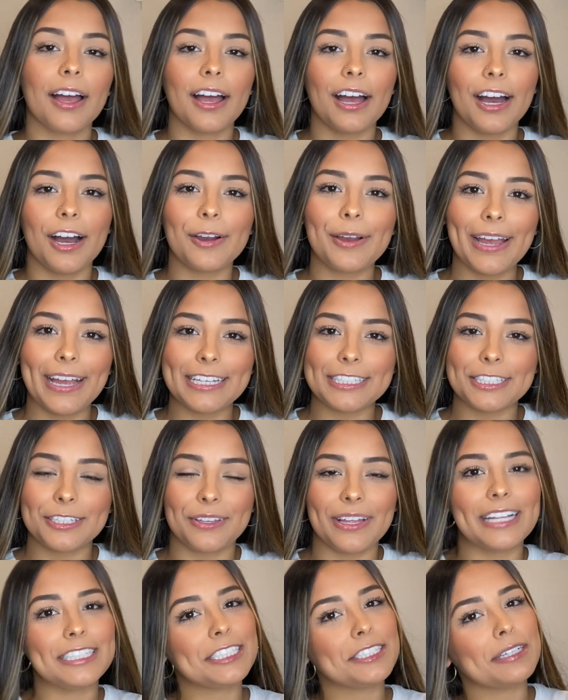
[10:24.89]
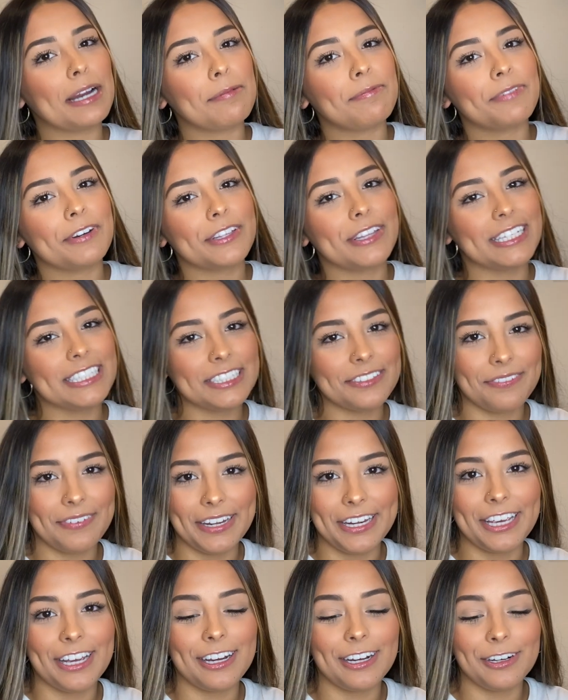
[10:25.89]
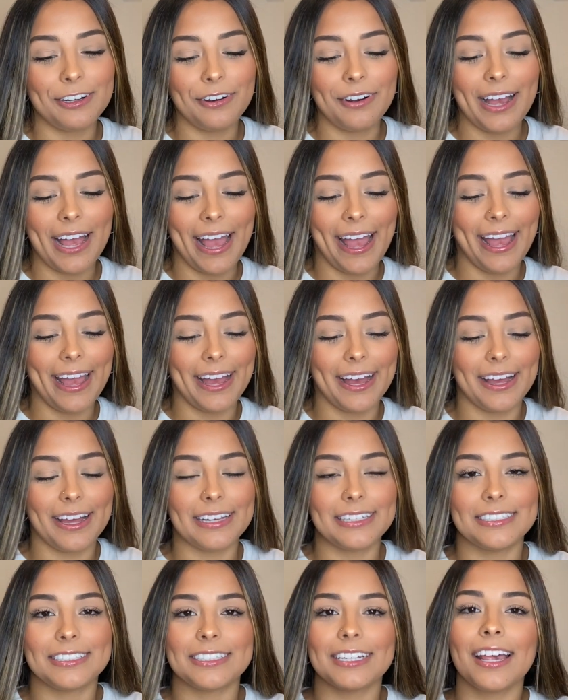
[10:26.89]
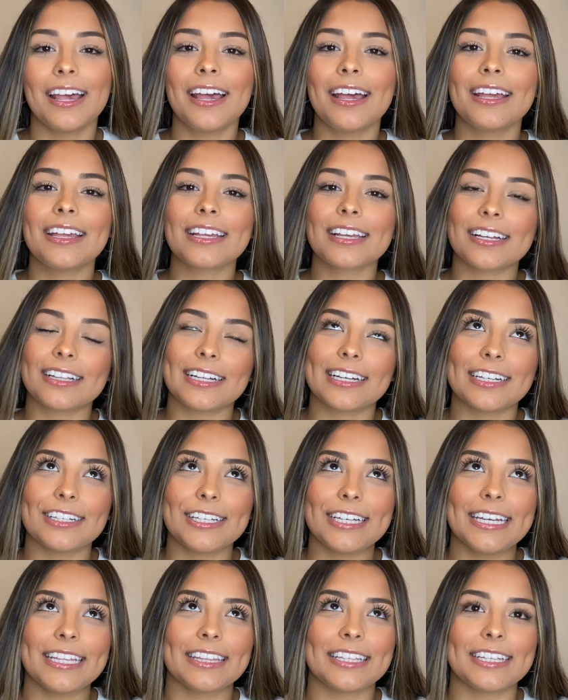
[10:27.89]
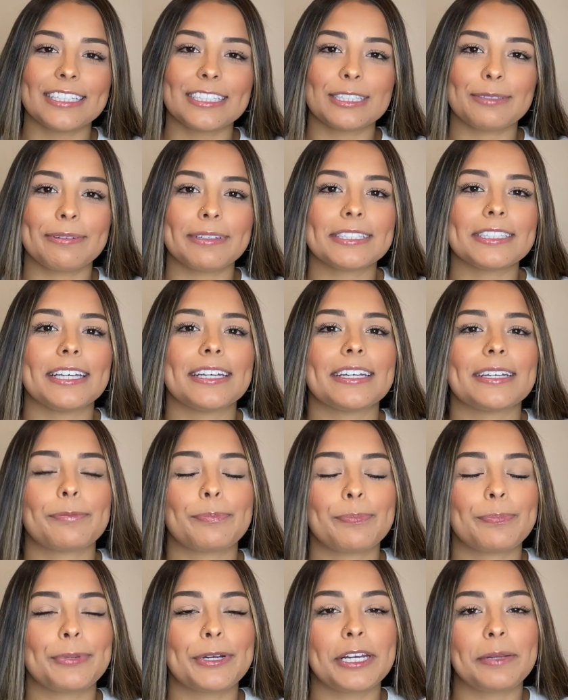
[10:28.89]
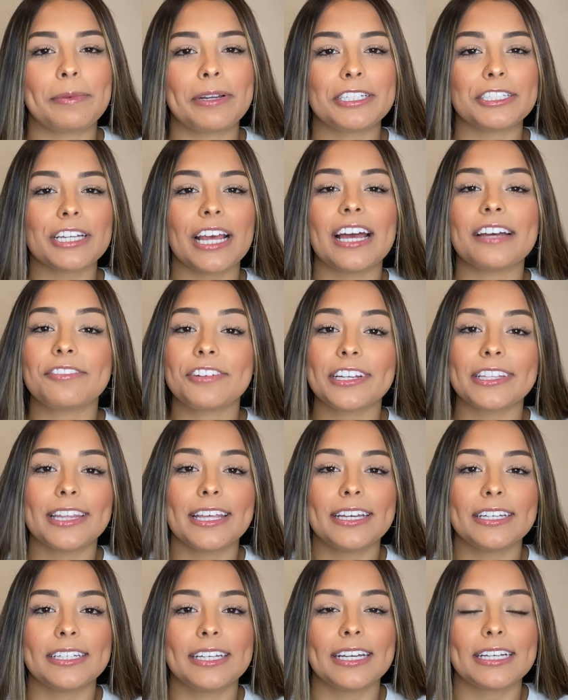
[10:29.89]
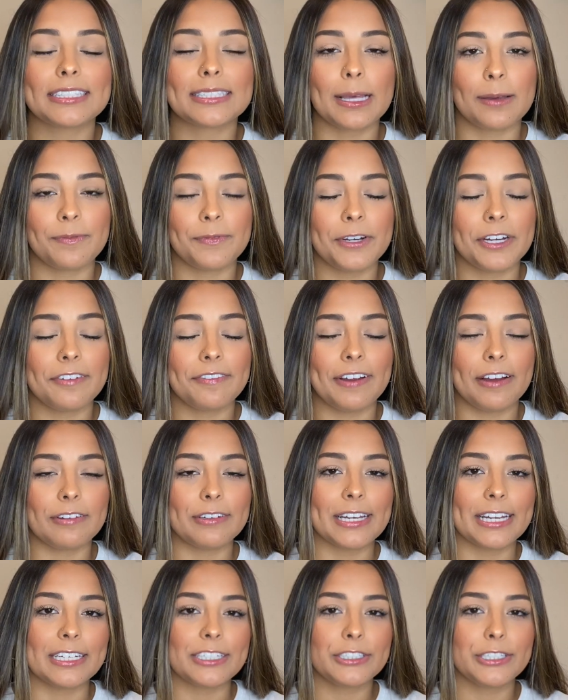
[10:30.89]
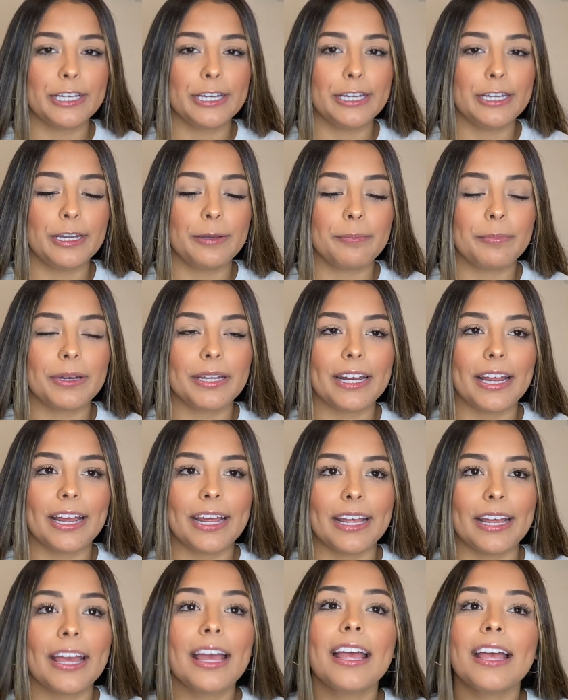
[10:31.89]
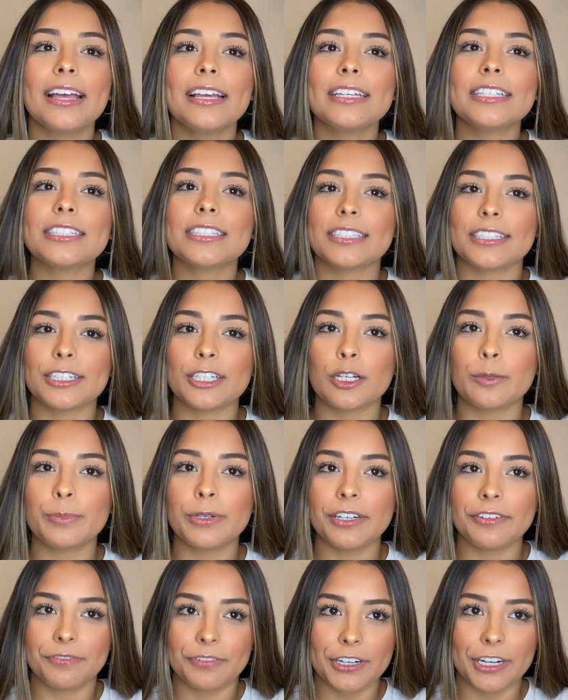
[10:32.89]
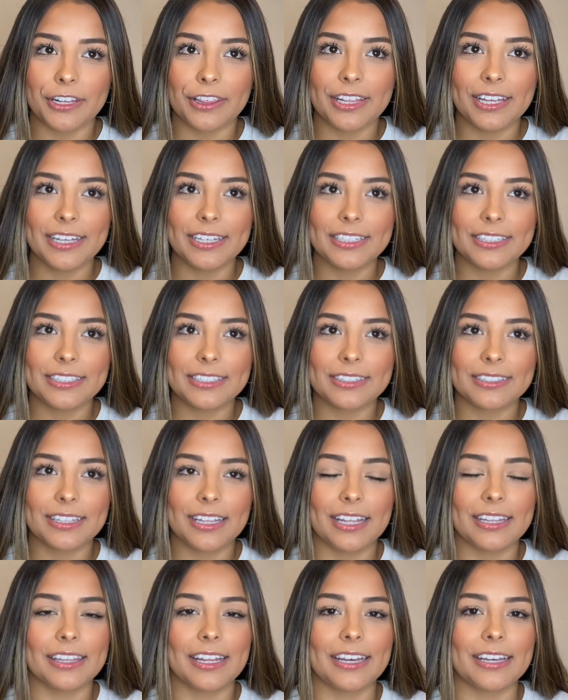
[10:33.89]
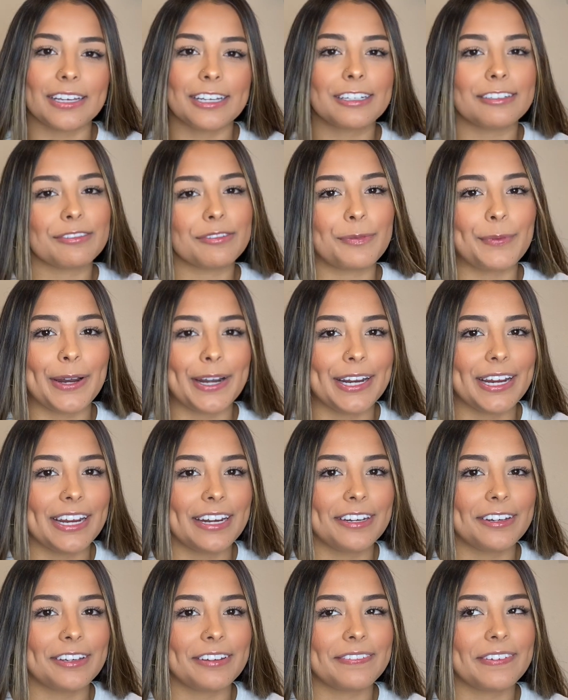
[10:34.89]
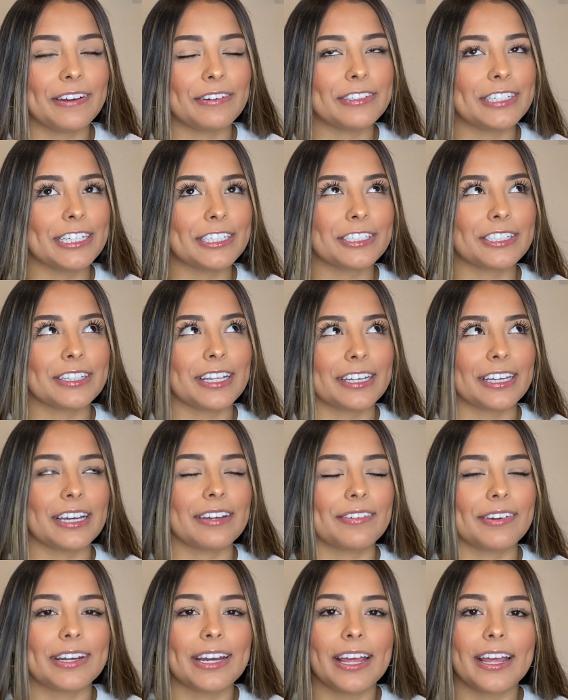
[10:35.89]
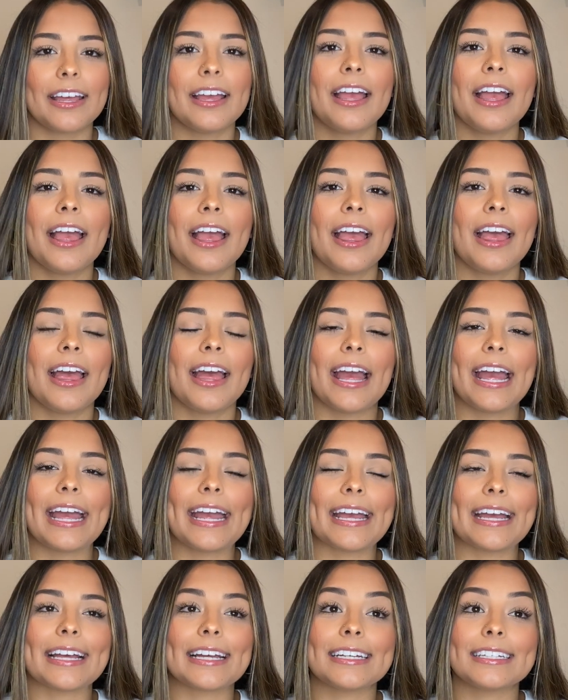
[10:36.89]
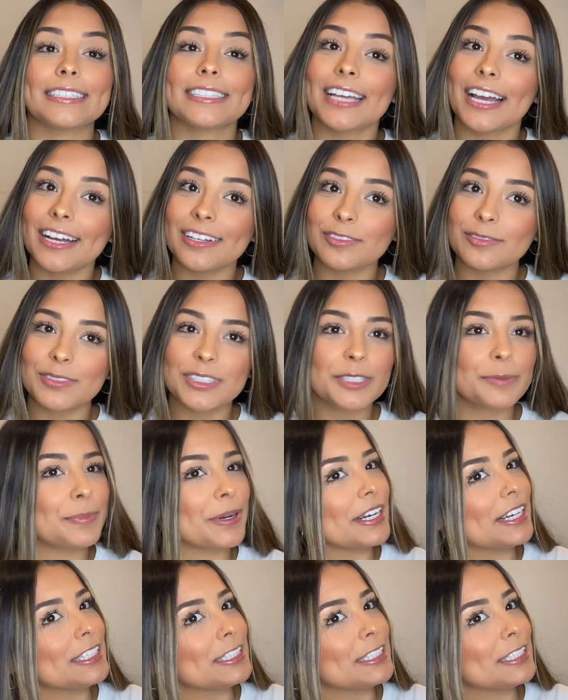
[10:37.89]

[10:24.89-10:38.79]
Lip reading: Okay, so that's a wrap for this video, and clearly this was like pretty much everything except for foundation, but I still prefer this than like wearing foundation like every day. And yeah, it's pretty